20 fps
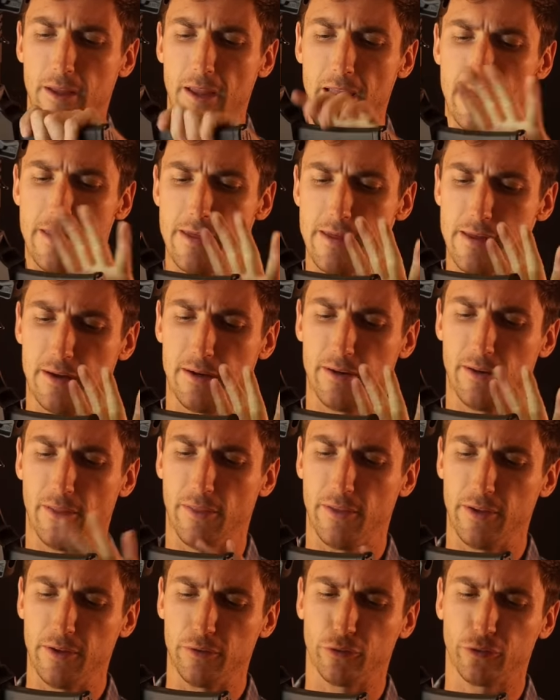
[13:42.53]

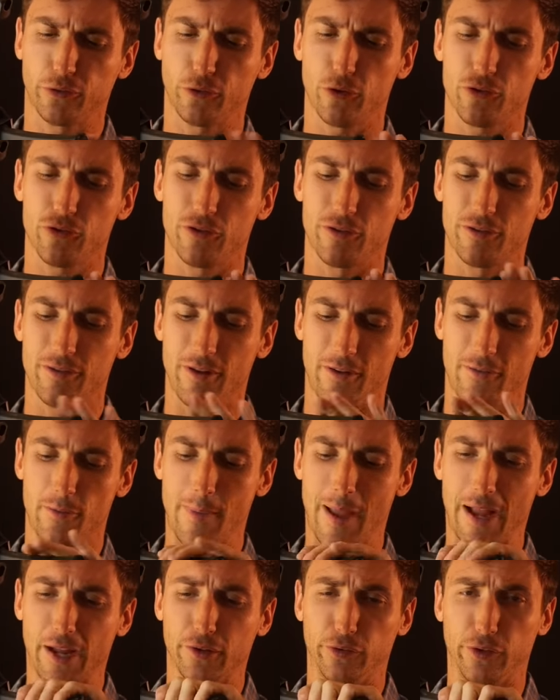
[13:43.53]
And the insertion of your
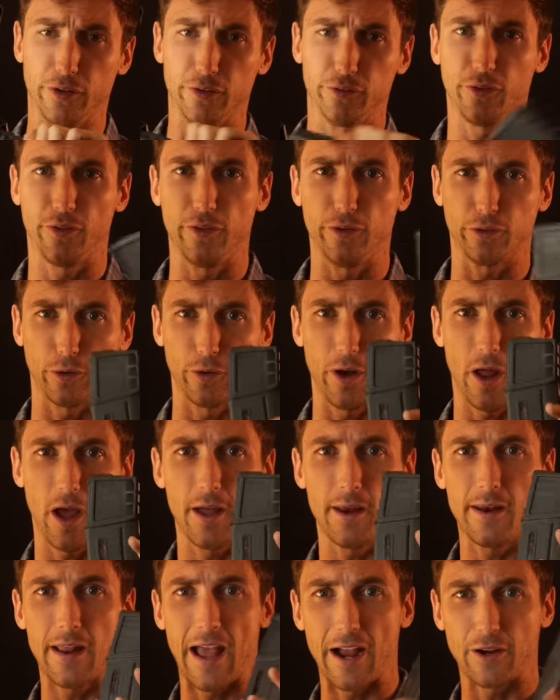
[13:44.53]
magazines, these are
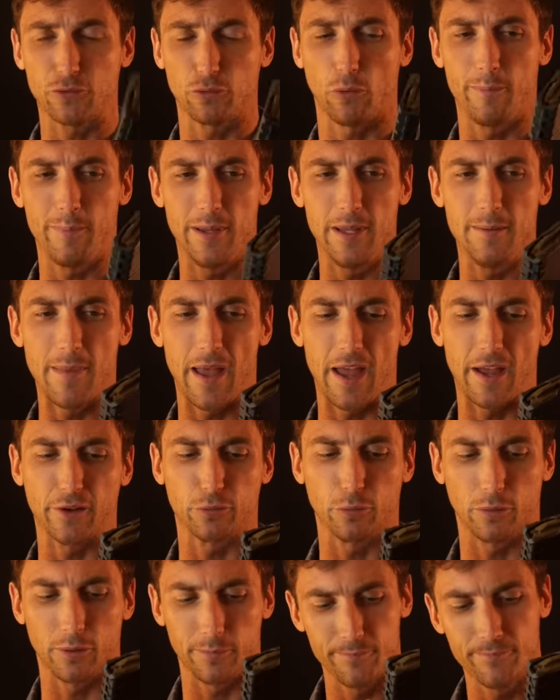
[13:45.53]
not actual
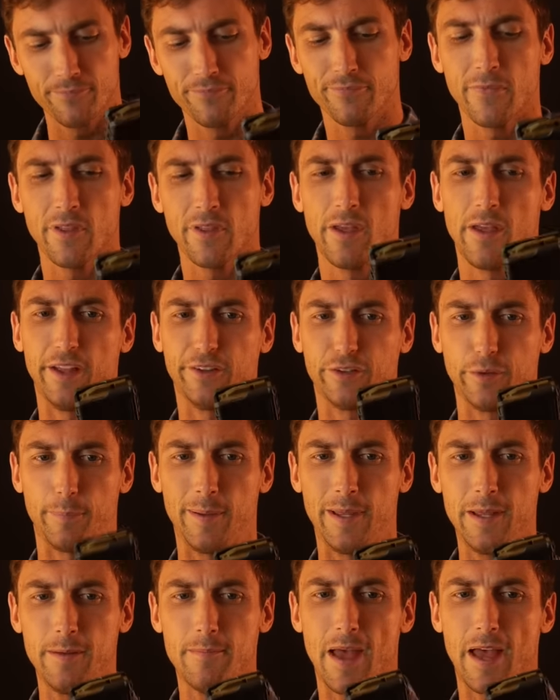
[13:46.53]
PMags. Well, it's a
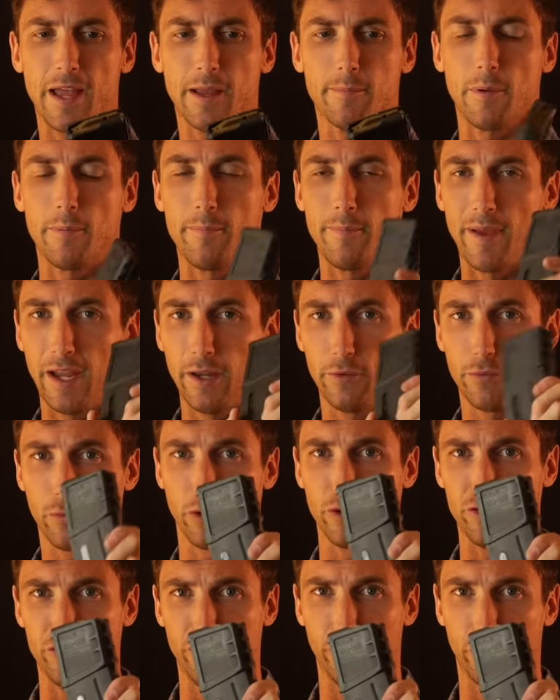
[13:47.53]
PMag, but made
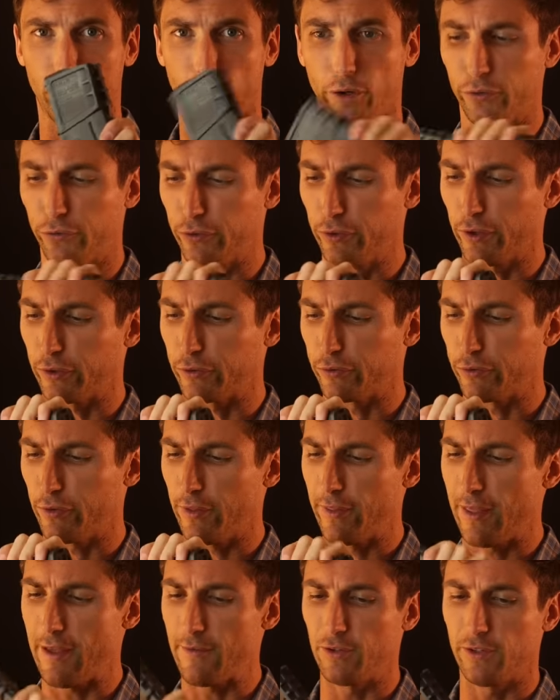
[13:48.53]
for a G36.
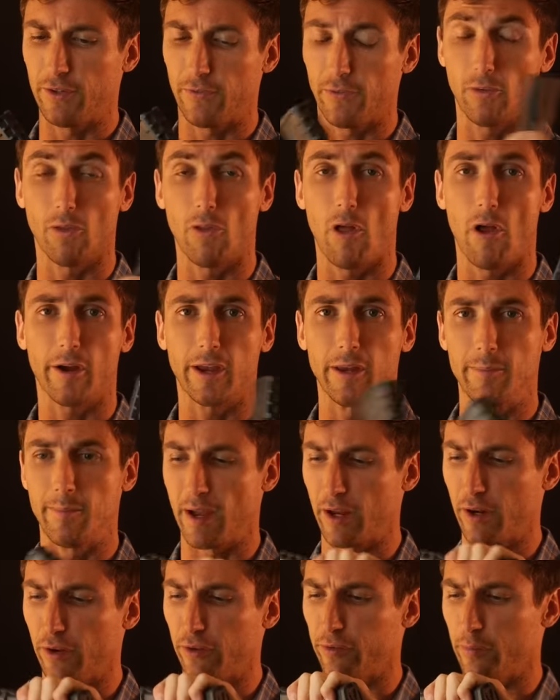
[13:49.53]
They have a different locking
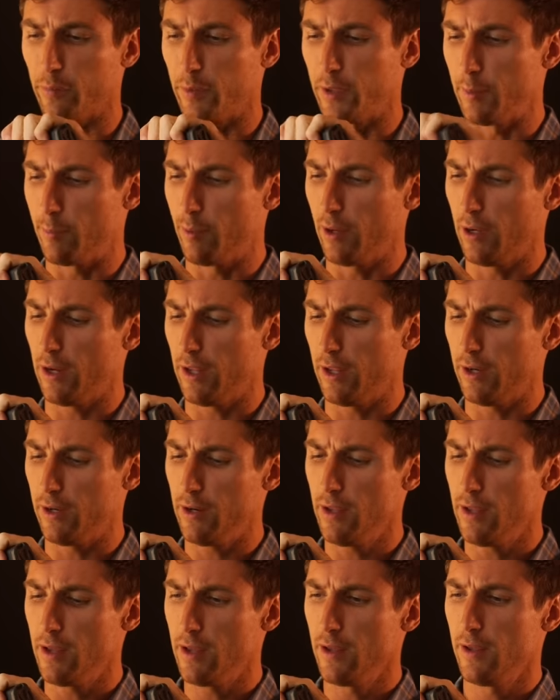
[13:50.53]
mechanism. When you put it
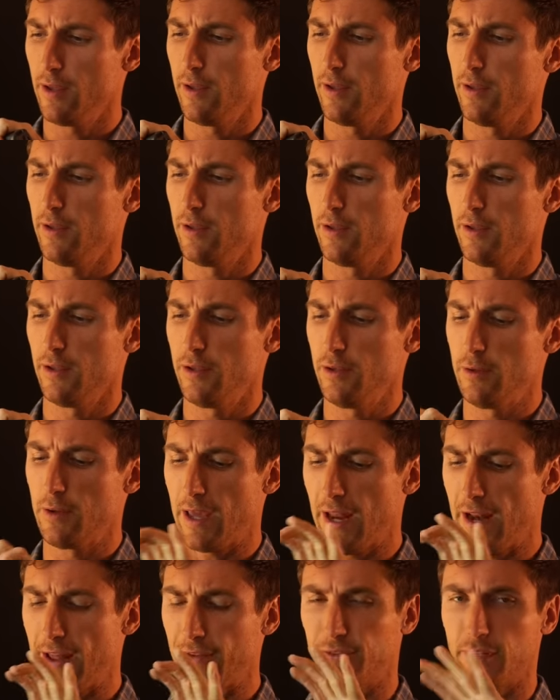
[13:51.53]
in, you
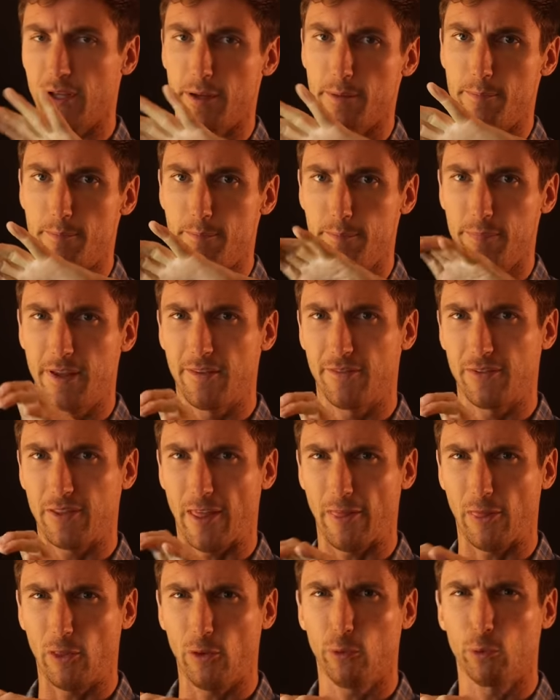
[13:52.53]
kind of have to give
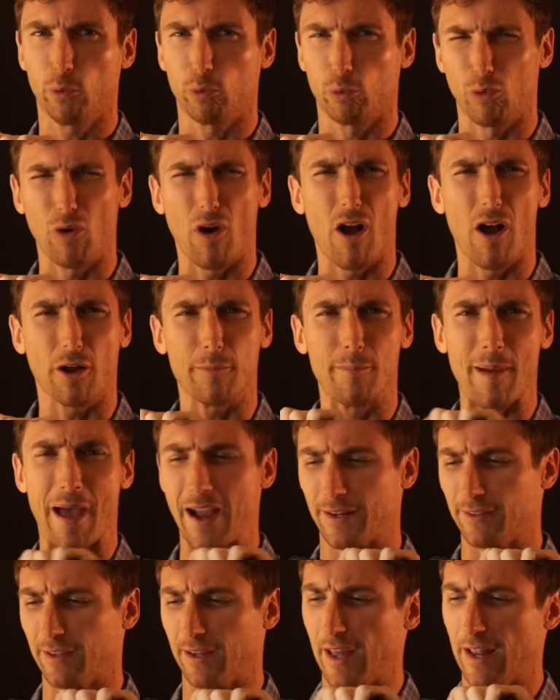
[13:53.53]
that little rock
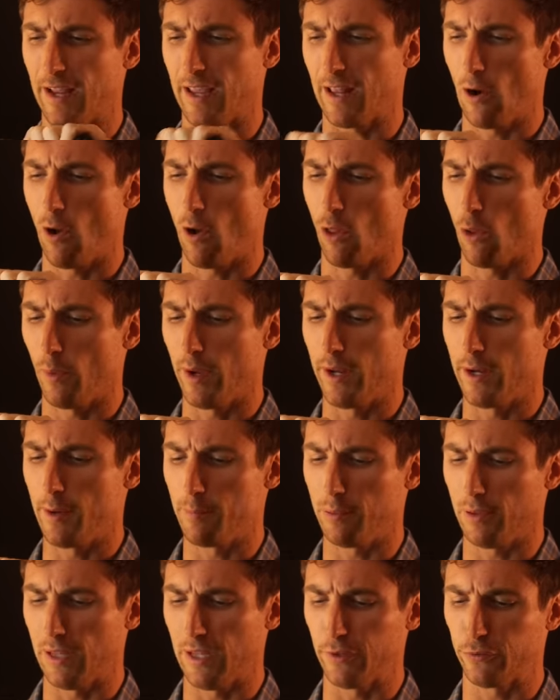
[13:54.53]
back to kind of get it all the way into
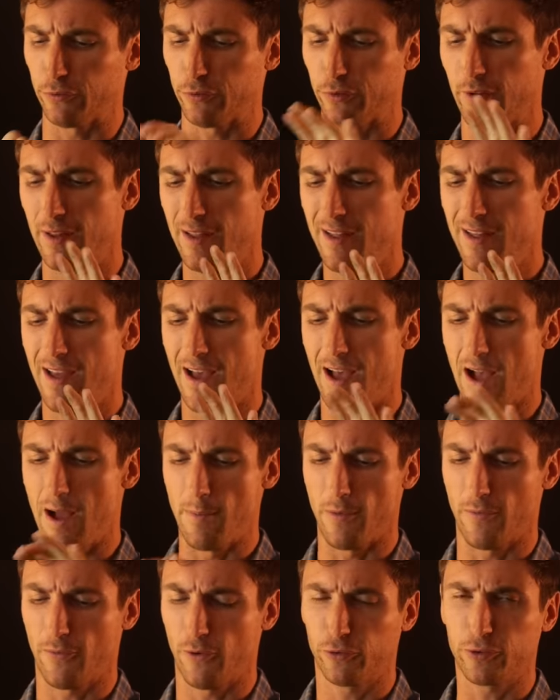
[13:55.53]
place.
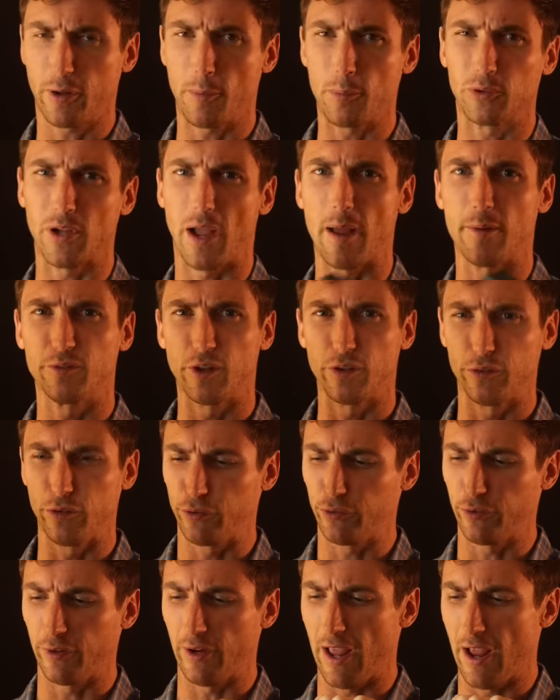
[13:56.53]
Um, the first couple times I was
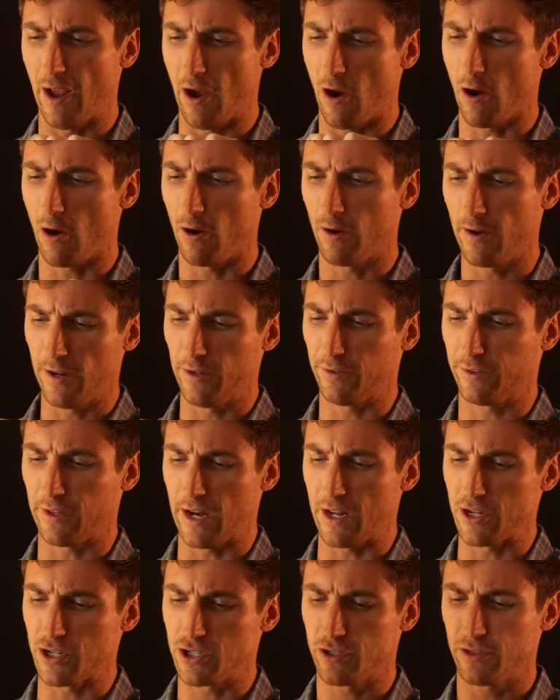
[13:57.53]
used to an AR, I just
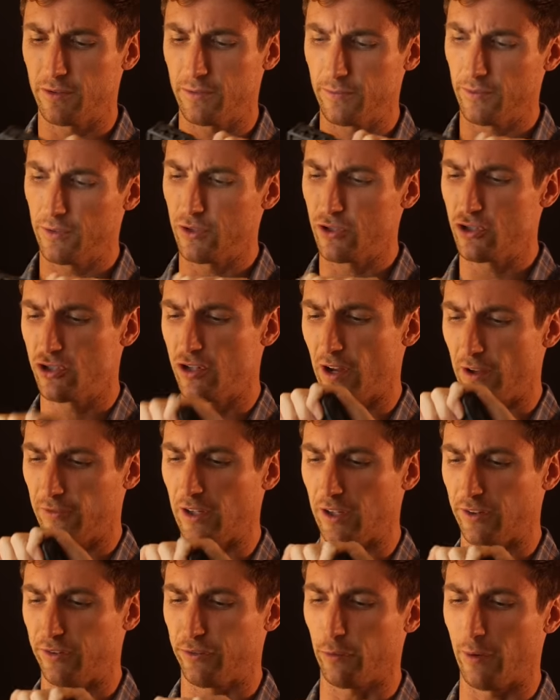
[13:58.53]
kind of sh
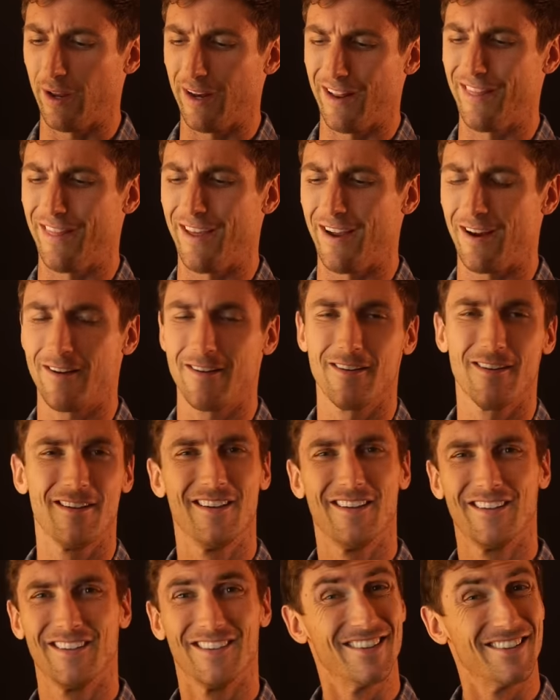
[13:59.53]
shoved it straight in there
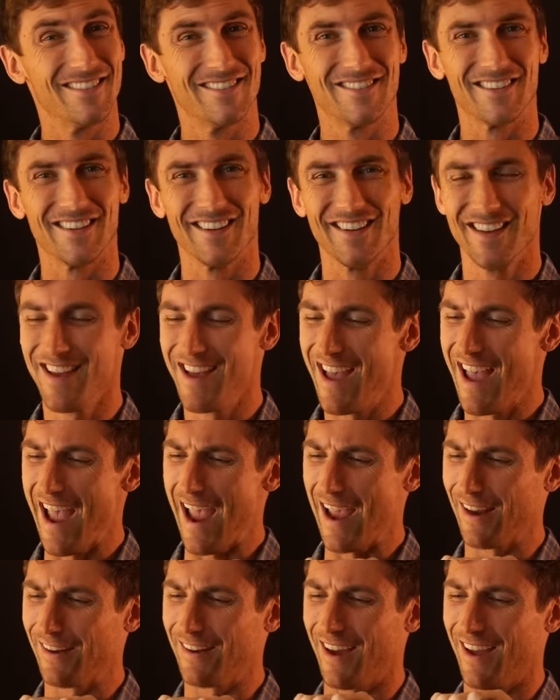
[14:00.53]

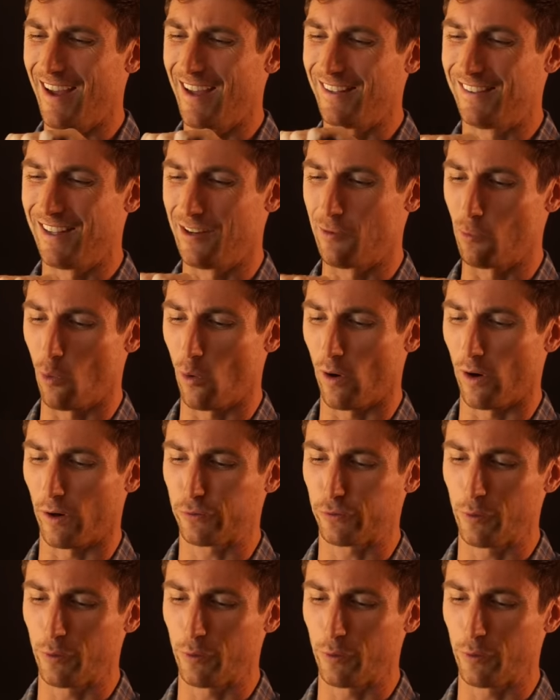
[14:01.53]
and uh, it didn't work.